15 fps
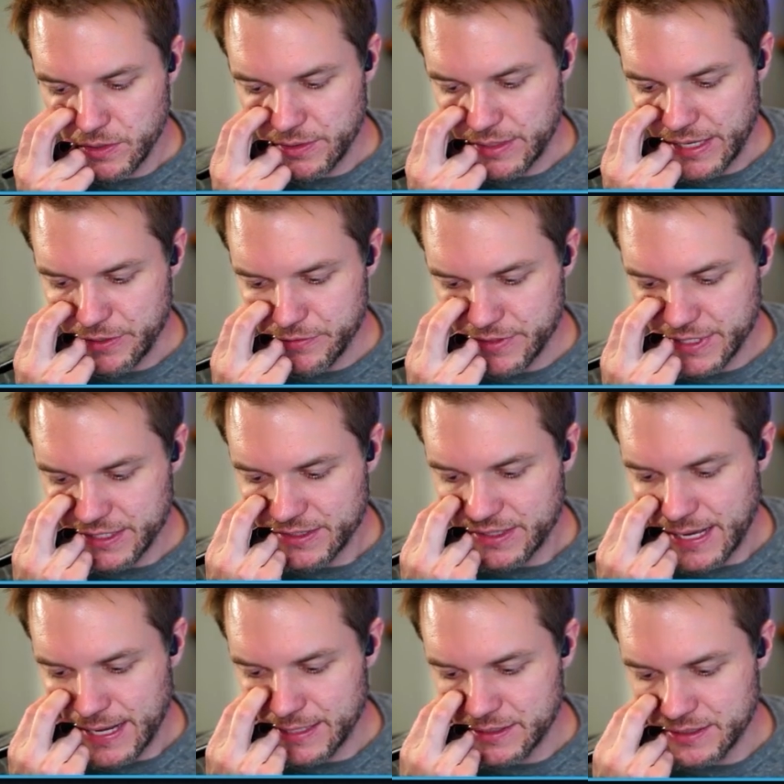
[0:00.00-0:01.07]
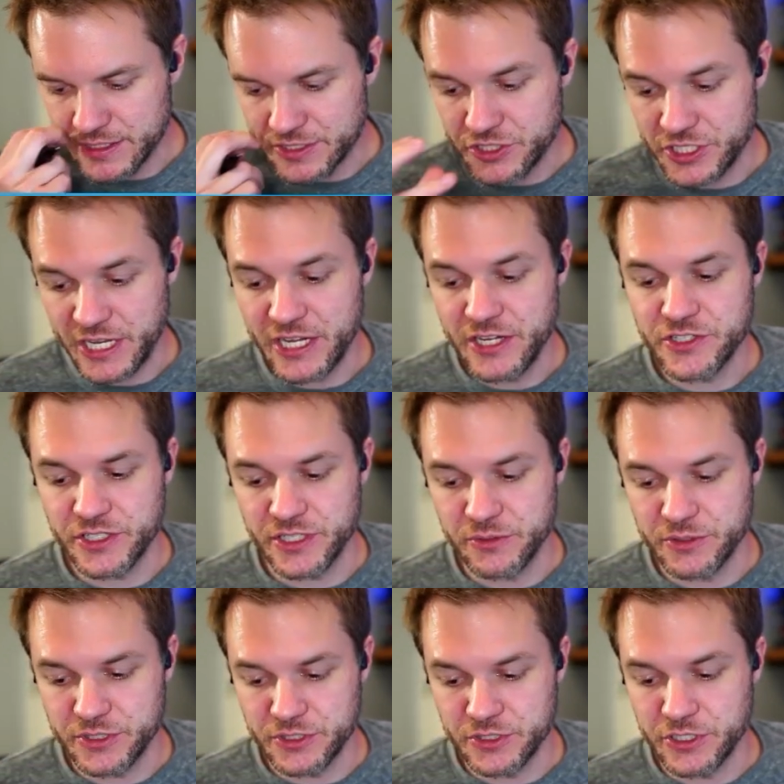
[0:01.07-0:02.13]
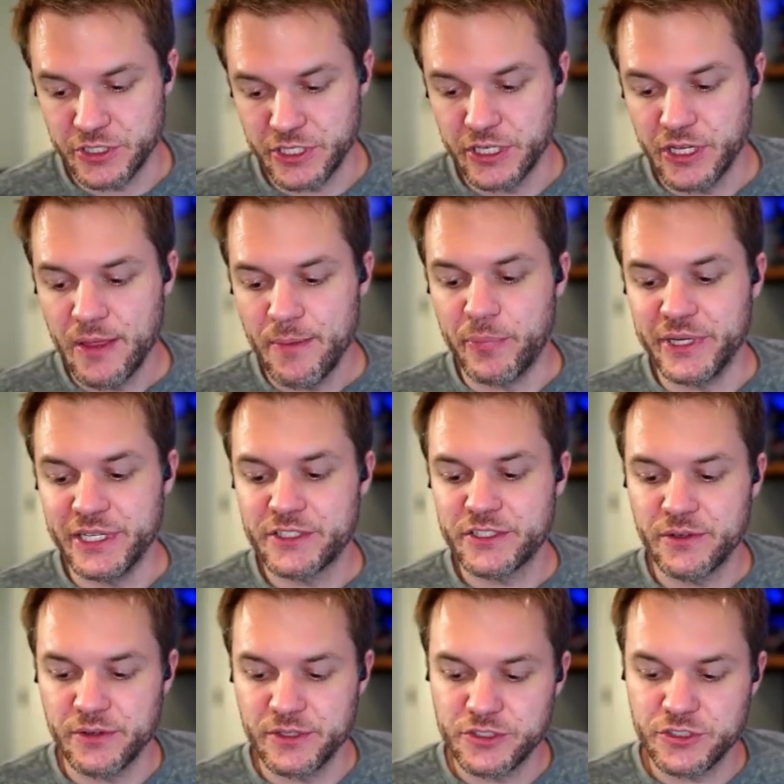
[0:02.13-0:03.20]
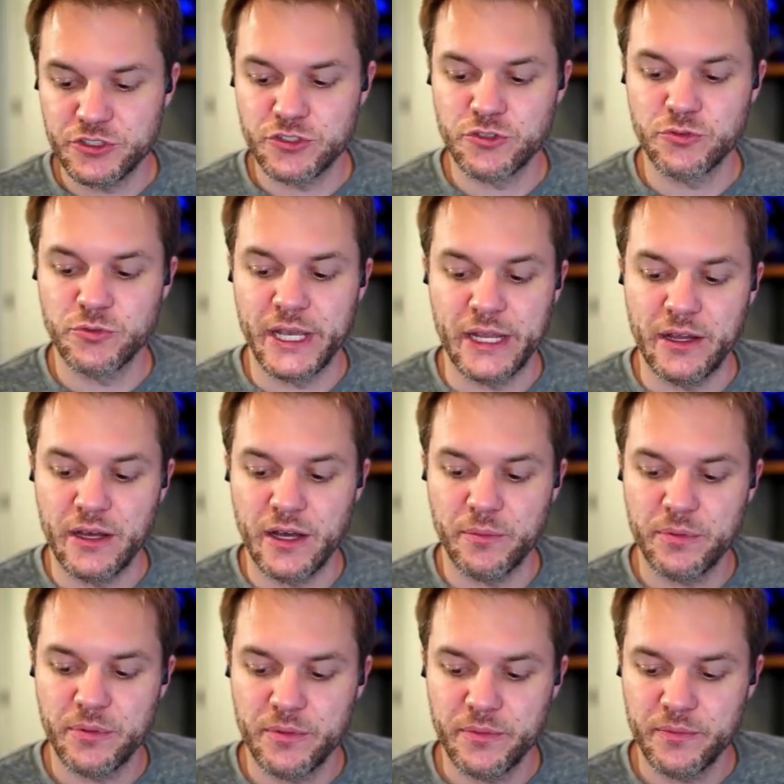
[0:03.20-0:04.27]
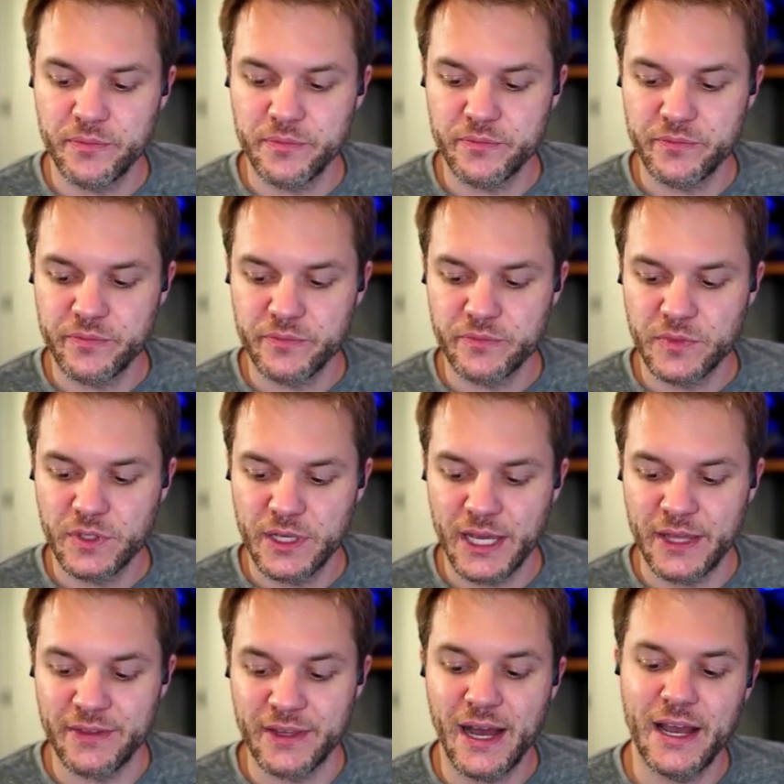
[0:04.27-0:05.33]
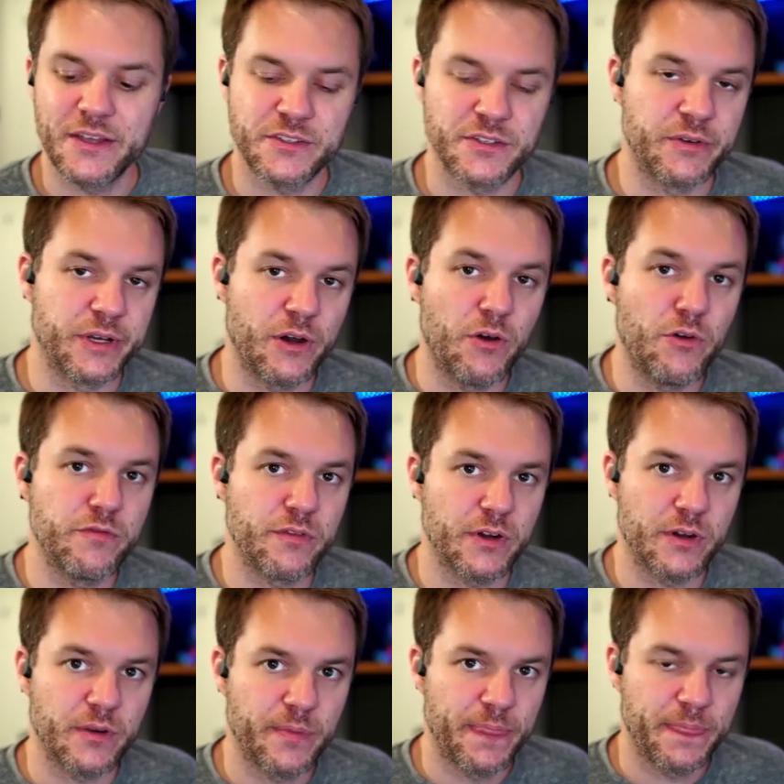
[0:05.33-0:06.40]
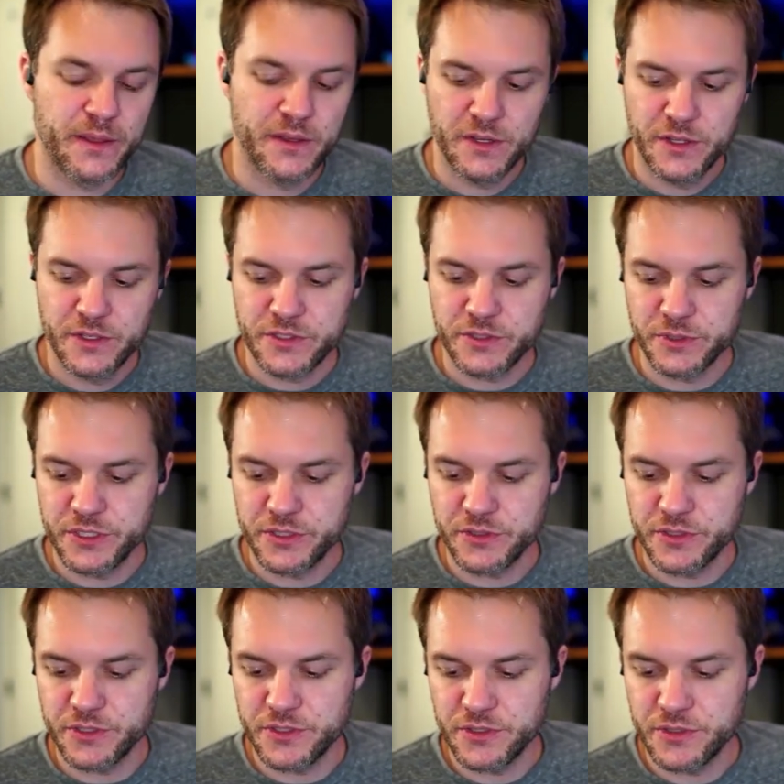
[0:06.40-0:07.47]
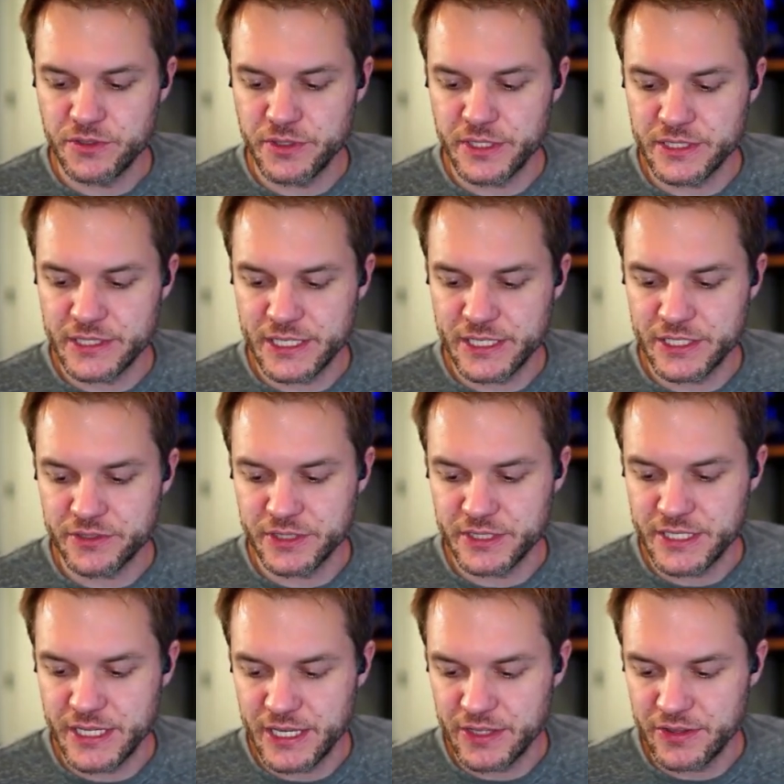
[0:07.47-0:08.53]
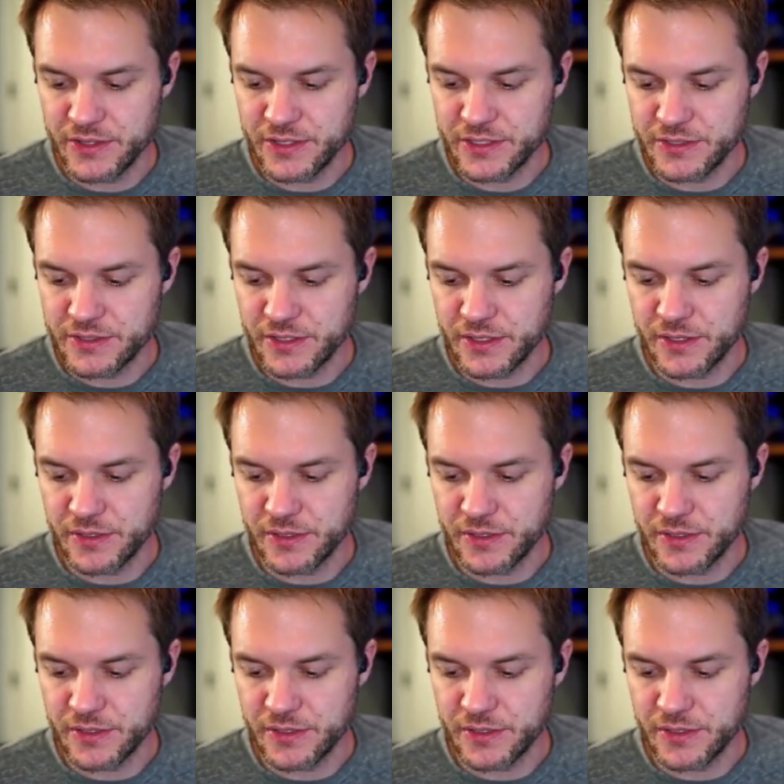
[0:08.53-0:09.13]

now you've got the eyelid changing, which is good, but it's going straight up. And the eye is going over. So what you can do is actually take this,